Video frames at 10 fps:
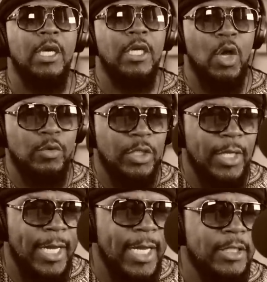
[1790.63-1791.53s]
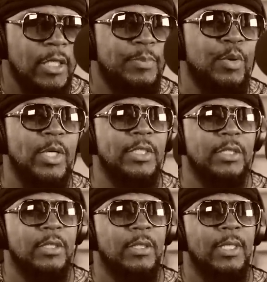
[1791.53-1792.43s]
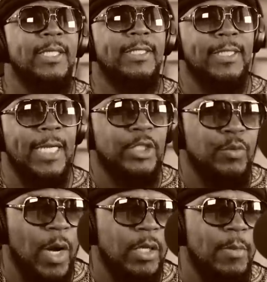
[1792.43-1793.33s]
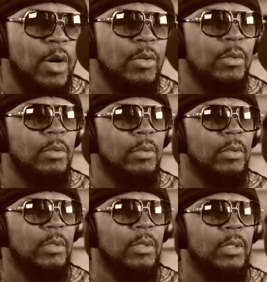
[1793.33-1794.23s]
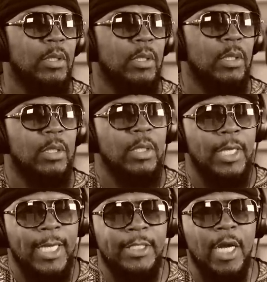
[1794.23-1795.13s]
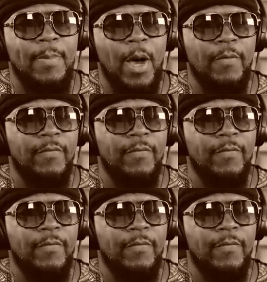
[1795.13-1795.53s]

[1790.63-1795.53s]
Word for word: Go to the edge of the porch, say Geronimo, and jump off.